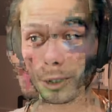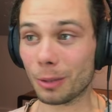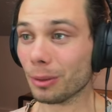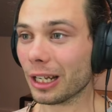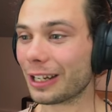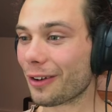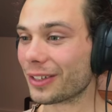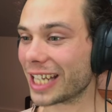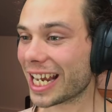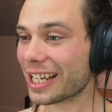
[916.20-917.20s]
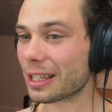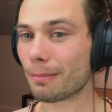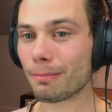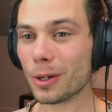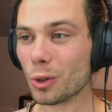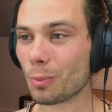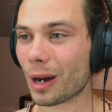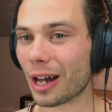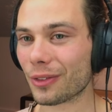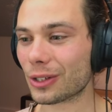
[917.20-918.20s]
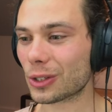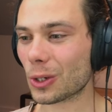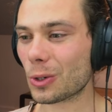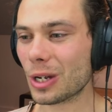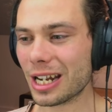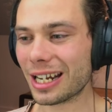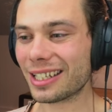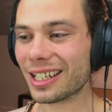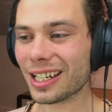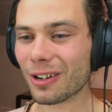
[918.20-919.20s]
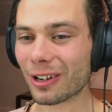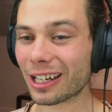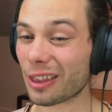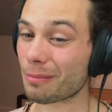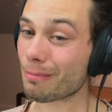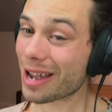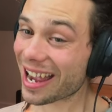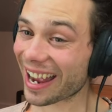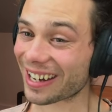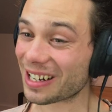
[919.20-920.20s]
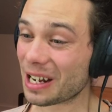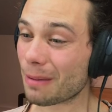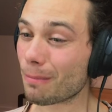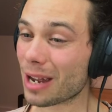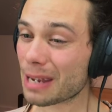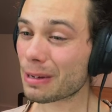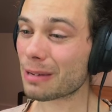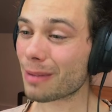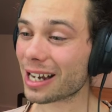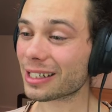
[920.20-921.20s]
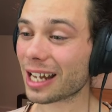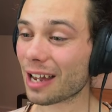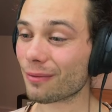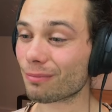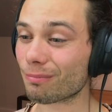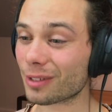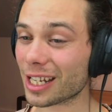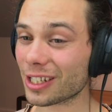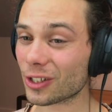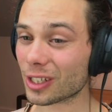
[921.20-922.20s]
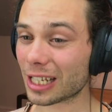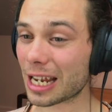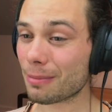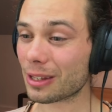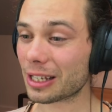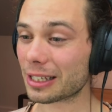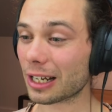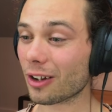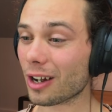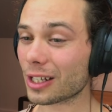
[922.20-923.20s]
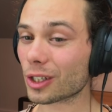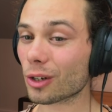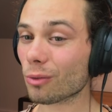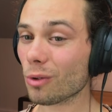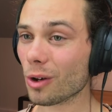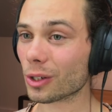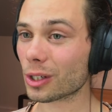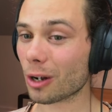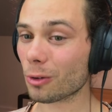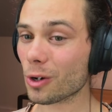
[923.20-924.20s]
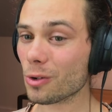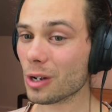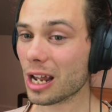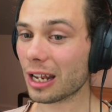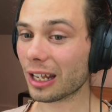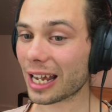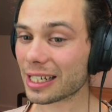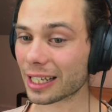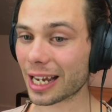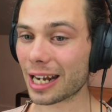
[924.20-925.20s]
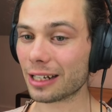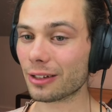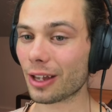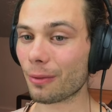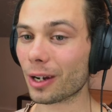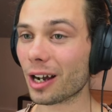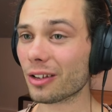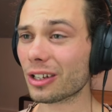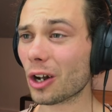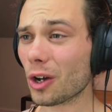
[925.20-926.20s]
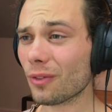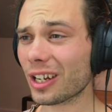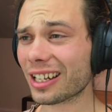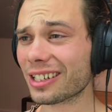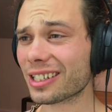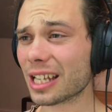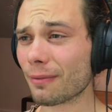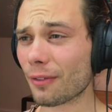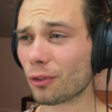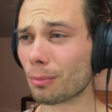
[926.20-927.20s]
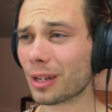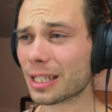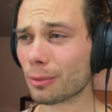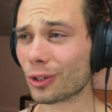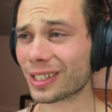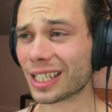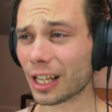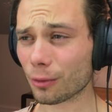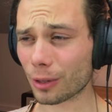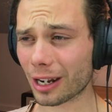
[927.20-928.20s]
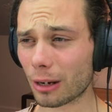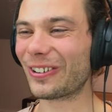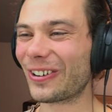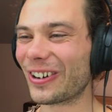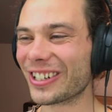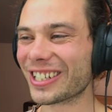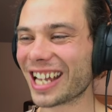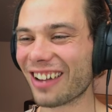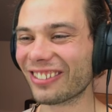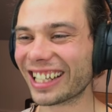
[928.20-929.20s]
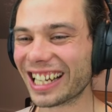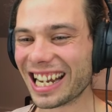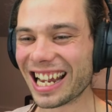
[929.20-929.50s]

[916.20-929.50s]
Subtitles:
completely overtaken the middle path. And so instead of going another mad, maybe it makes to have sense just keeping these lines crossed. I'll go laser cannon in that regard. And then hopefully I can just save up for a plasma accelerator. Oh, just having